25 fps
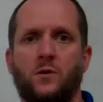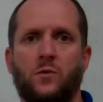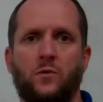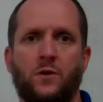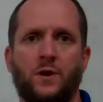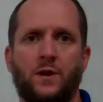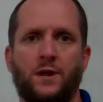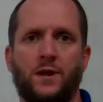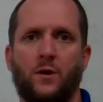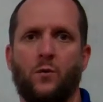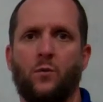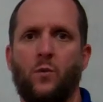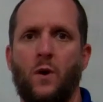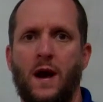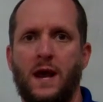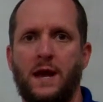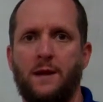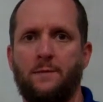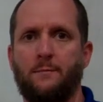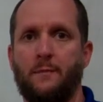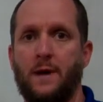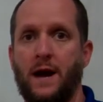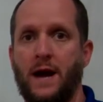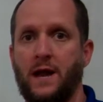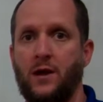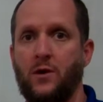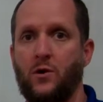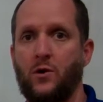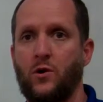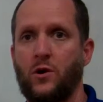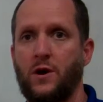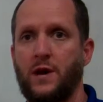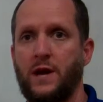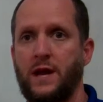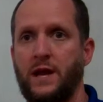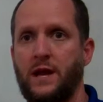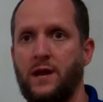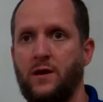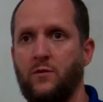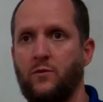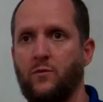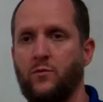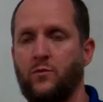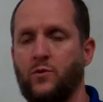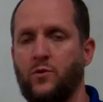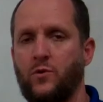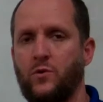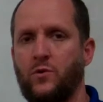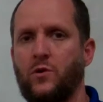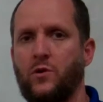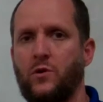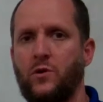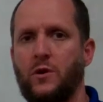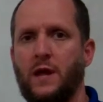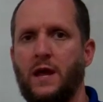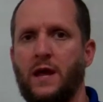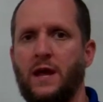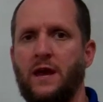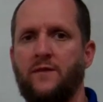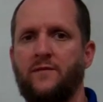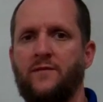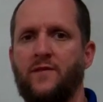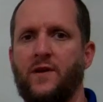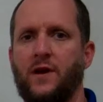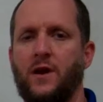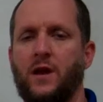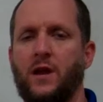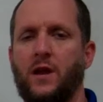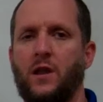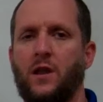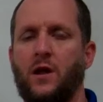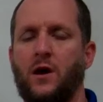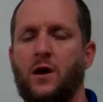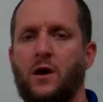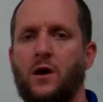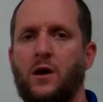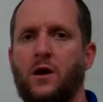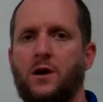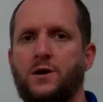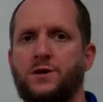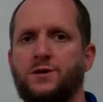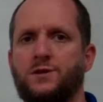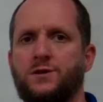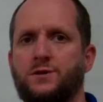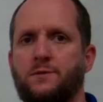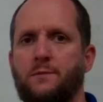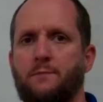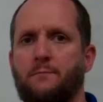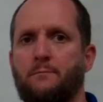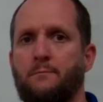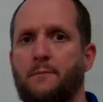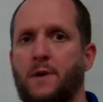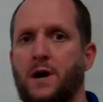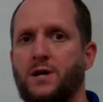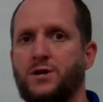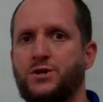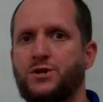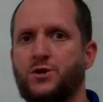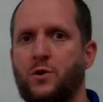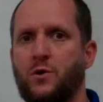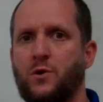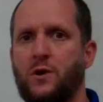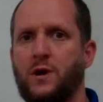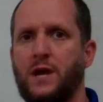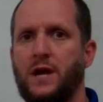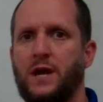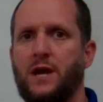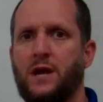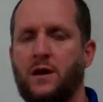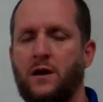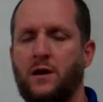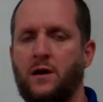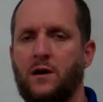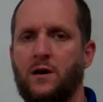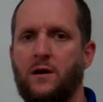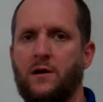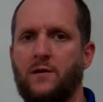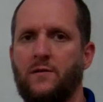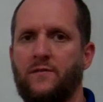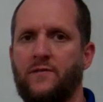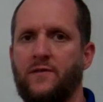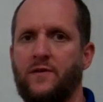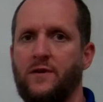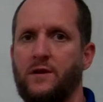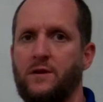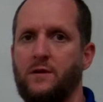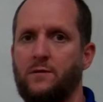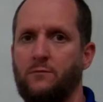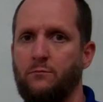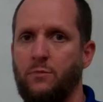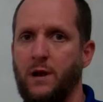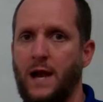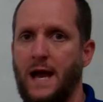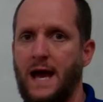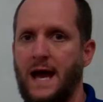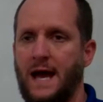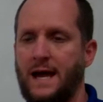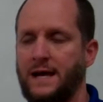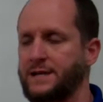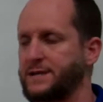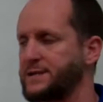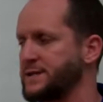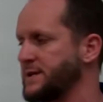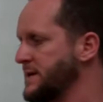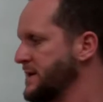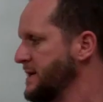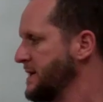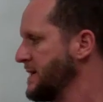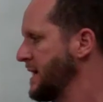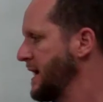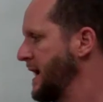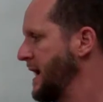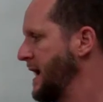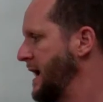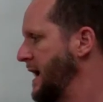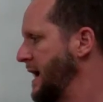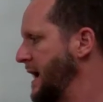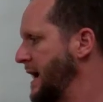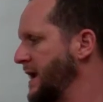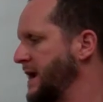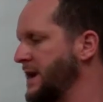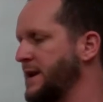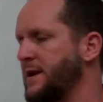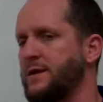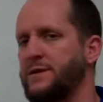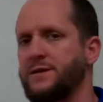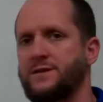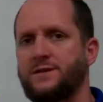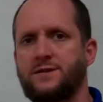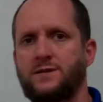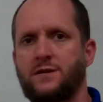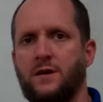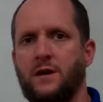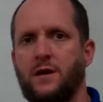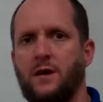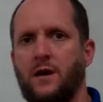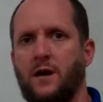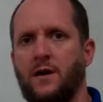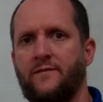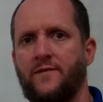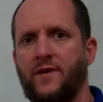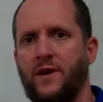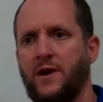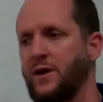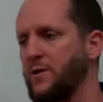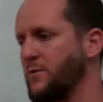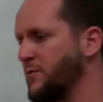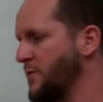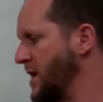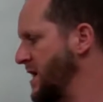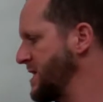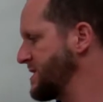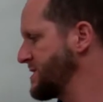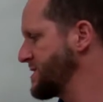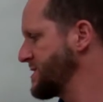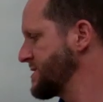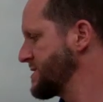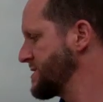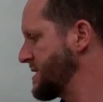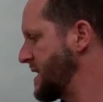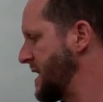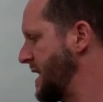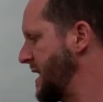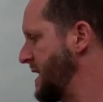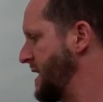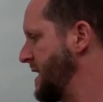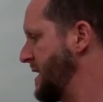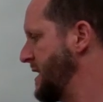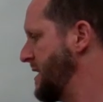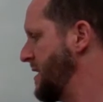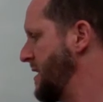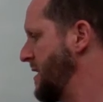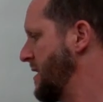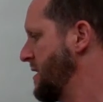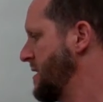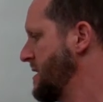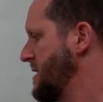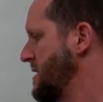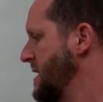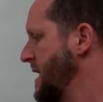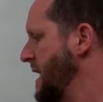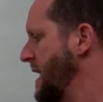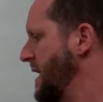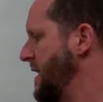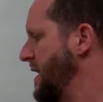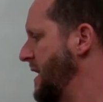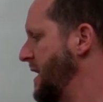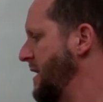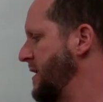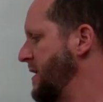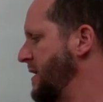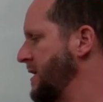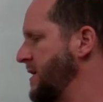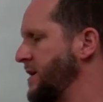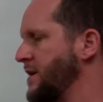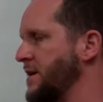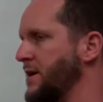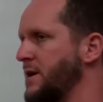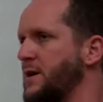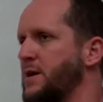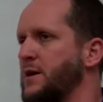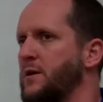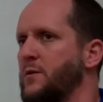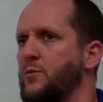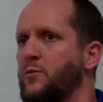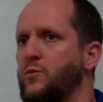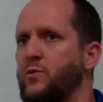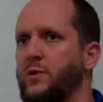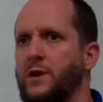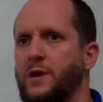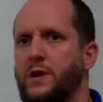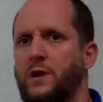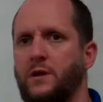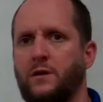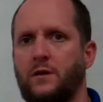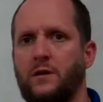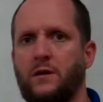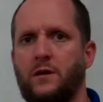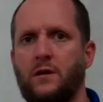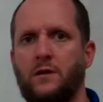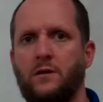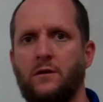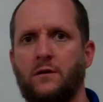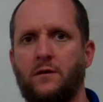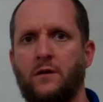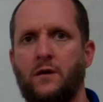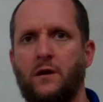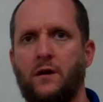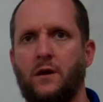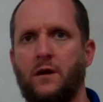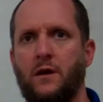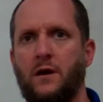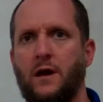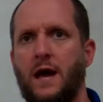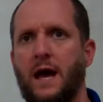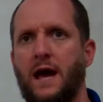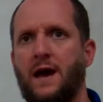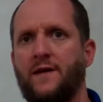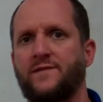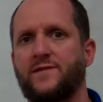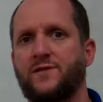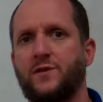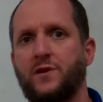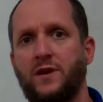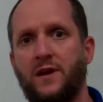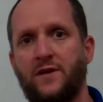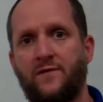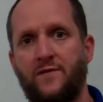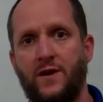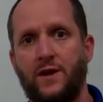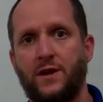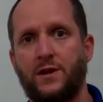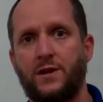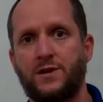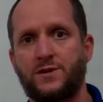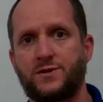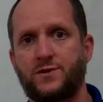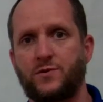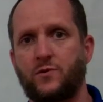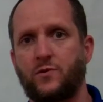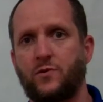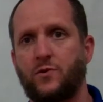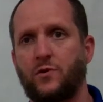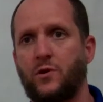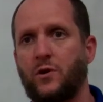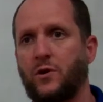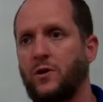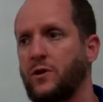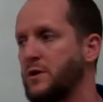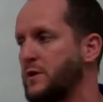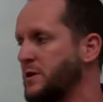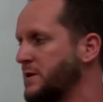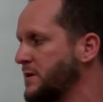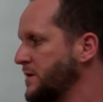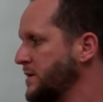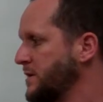where the white minority rule a very large majority of blacks, and it is a very racist idea, and they would have to live under this rule